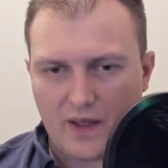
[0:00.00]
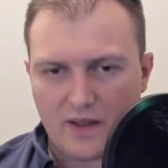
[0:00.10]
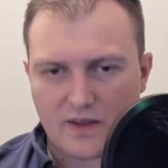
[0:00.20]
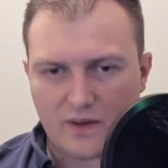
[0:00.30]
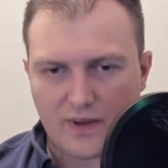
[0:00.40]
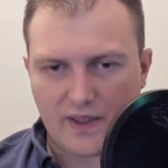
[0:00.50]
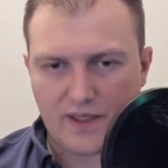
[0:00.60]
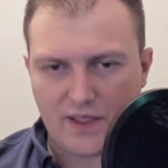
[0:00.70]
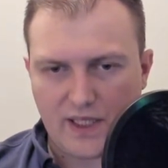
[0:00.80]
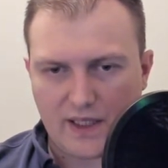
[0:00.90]
So we're going
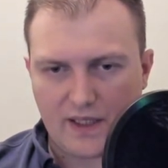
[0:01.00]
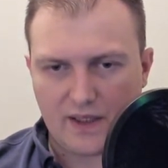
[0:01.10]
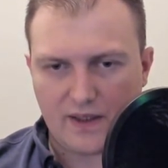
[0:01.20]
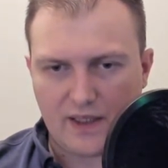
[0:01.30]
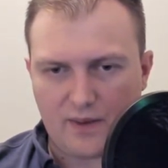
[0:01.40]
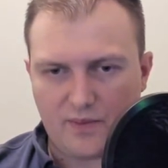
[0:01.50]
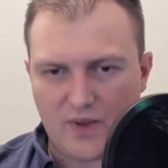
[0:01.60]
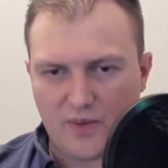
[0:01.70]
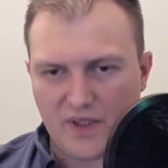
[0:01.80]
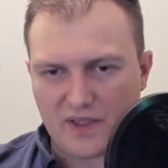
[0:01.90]
to check here. Yep,
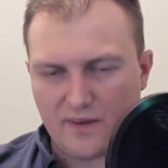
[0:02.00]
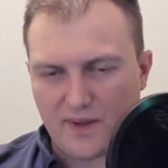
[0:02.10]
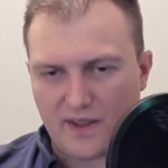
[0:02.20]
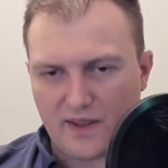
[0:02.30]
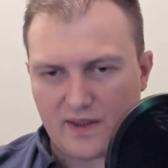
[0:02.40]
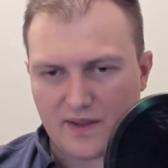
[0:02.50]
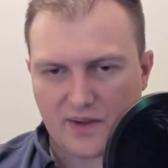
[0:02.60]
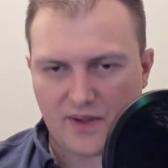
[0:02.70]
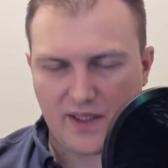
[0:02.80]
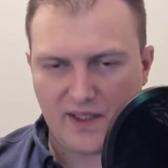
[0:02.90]
nobody's looking at our
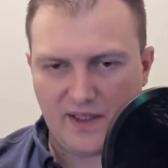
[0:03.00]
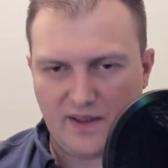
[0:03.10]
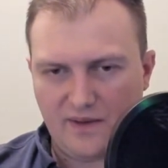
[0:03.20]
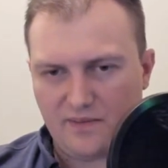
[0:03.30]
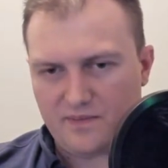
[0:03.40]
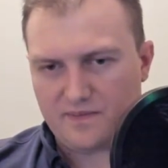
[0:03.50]
screen.